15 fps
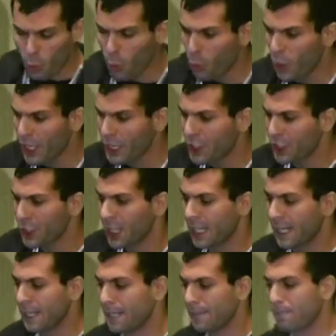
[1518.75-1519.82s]
where
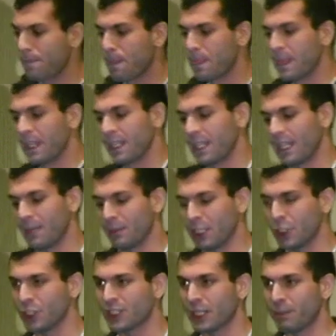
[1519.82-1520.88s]
a
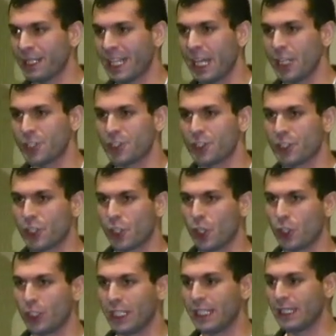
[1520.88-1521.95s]
malicious application
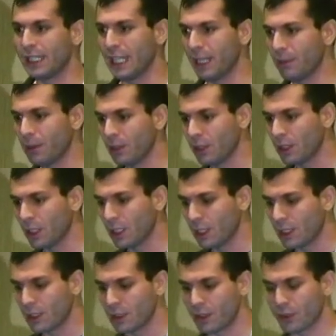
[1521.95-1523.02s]
could enable
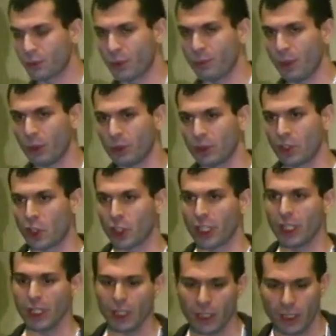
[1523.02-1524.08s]
remote
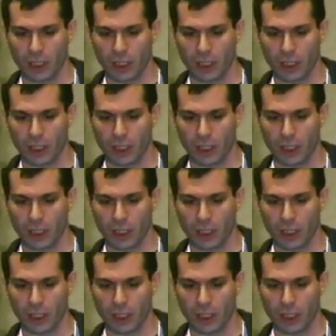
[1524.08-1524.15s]
logging.